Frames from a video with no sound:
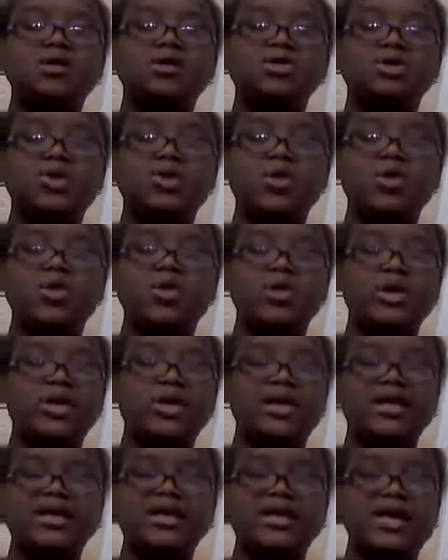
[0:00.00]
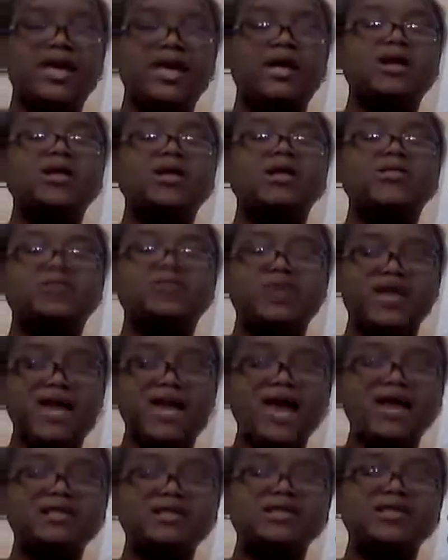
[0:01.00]
So it
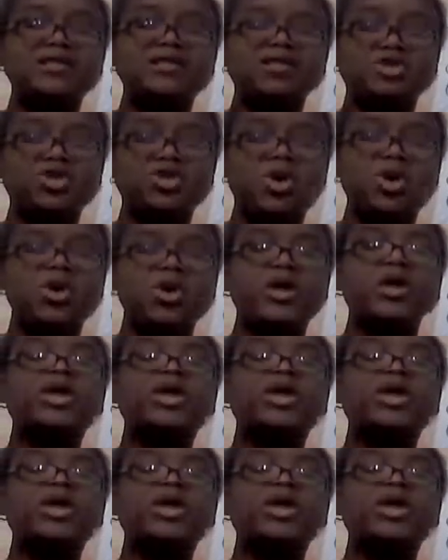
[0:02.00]
relaxes him talk,